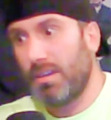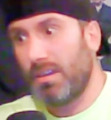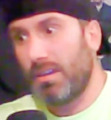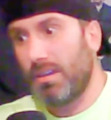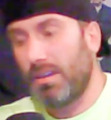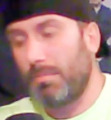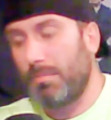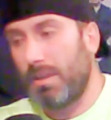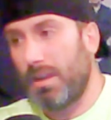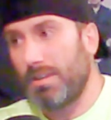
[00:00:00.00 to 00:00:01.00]

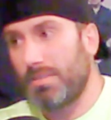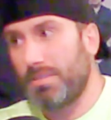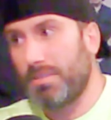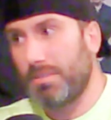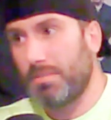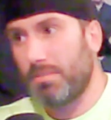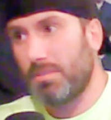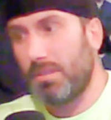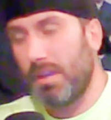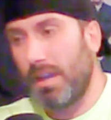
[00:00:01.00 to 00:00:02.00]
I used to
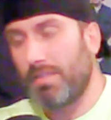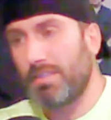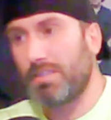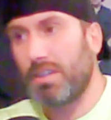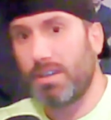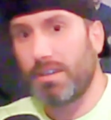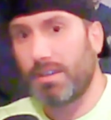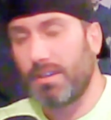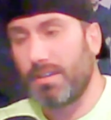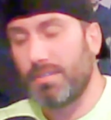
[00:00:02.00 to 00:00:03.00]
have a ton of
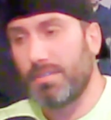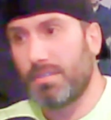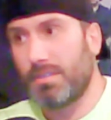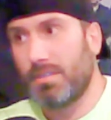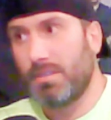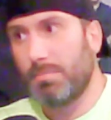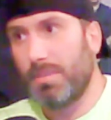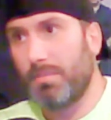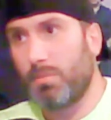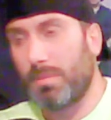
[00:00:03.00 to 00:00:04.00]
guns.
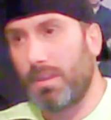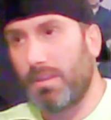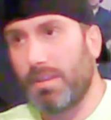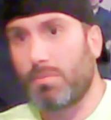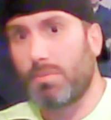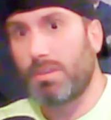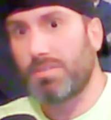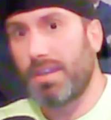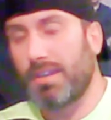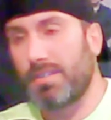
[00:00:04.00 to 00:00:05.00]
Before my legal
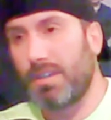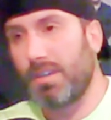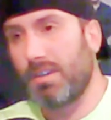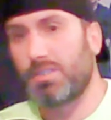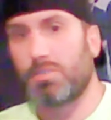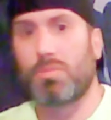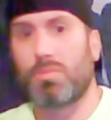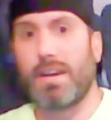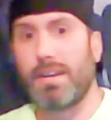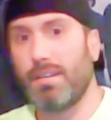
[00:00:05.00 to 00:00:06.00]
woes, I had a ton of guns.
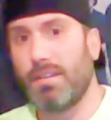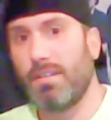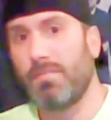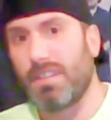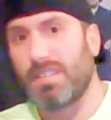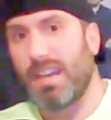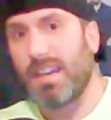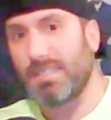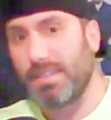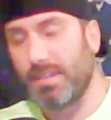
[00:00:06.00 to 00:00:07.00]
Great,
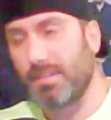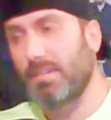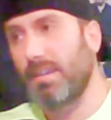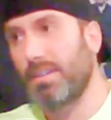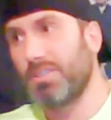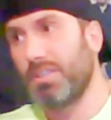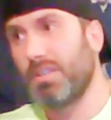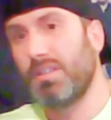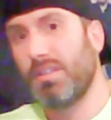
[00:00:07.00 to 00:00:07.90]
fantastic gun collection.